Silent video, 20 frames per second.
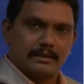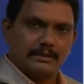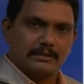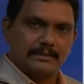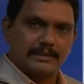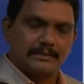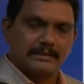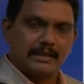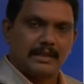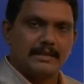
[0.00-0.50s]

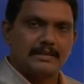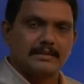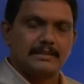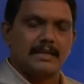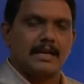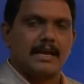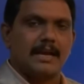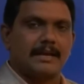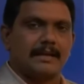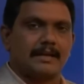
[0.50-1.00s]
Theta is
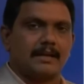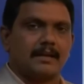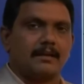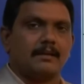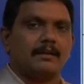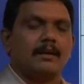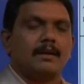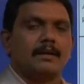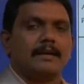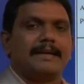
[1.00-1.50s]
the
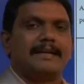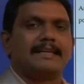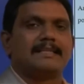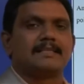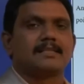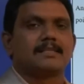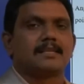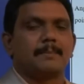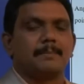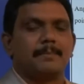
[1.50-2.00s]
angle,
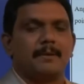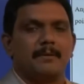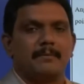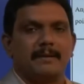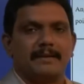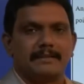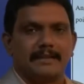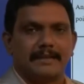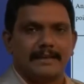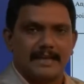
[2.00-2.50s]
its a
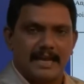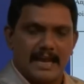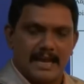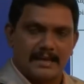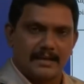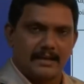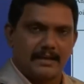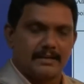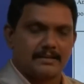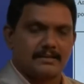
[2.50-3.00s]
supplementary
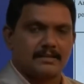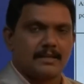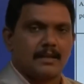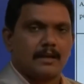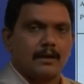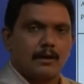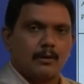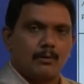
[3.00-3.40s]
angle is